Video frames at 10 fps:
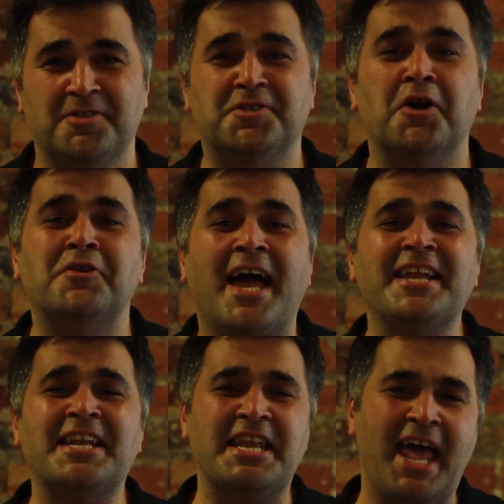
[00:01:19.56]

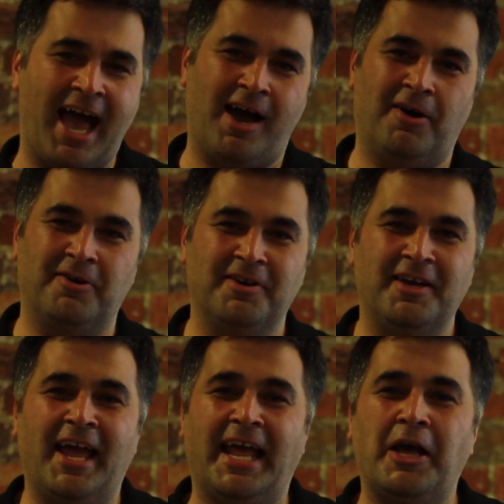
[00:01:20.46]
Donate now
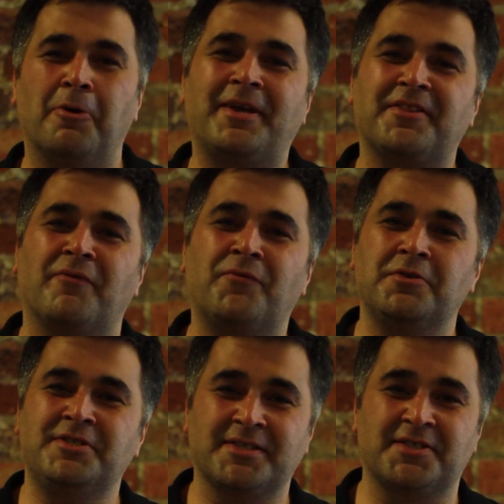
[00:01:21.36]
and help get the
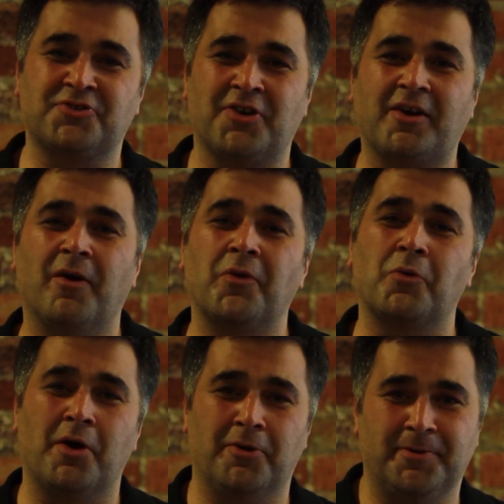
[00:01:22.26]
Food Justice Truck on the
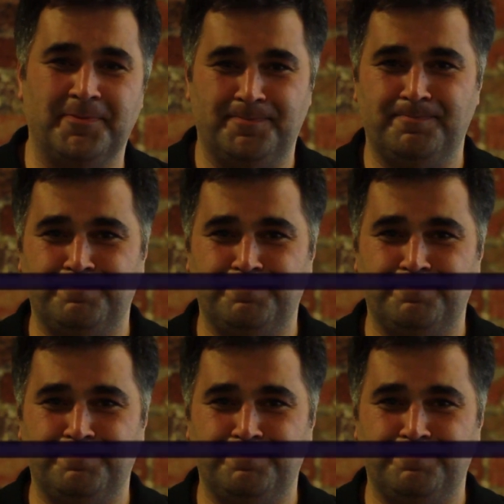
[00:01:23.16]
road.